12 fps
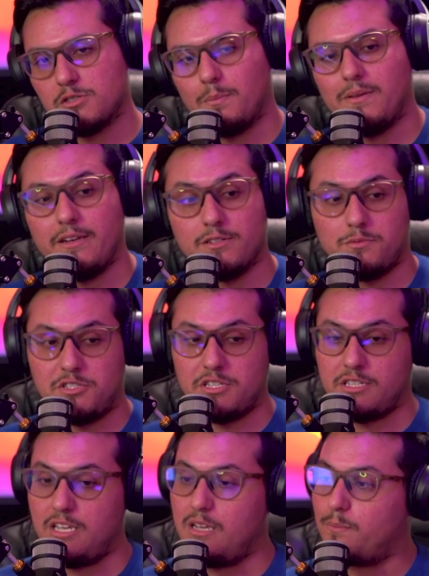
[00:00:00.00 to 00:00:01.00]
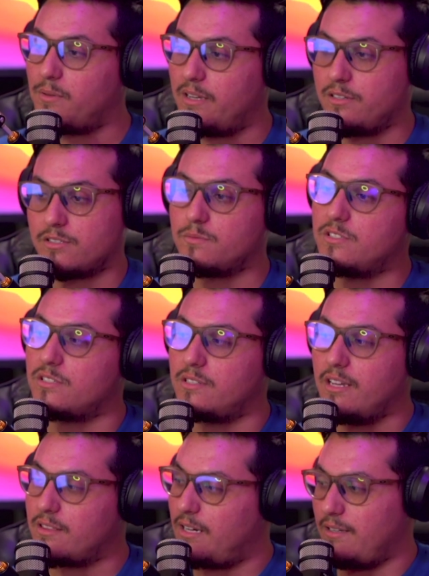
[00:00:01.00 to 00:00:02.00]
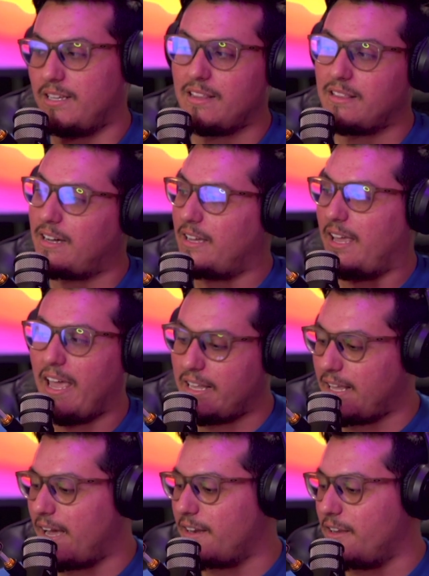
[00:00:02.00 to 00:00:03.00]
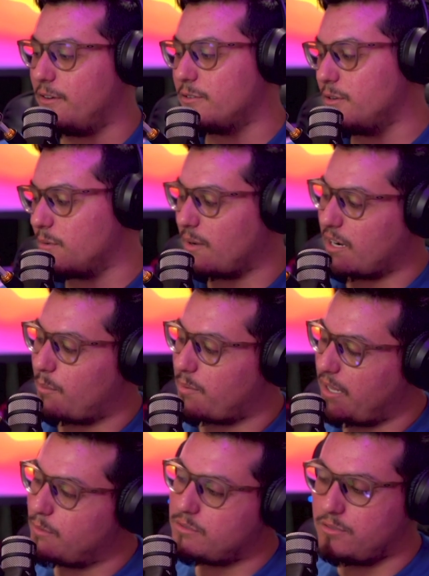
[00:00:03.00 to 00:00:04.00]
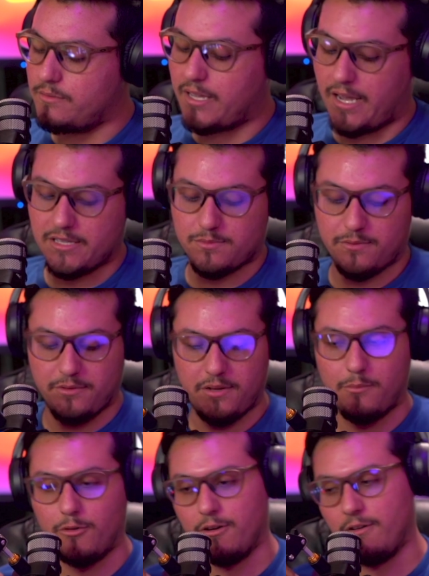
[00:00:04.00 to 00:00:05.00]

Players we should keep, players we should get the heck out of here, dude. I'm not going to play with you cats, bro, anymore.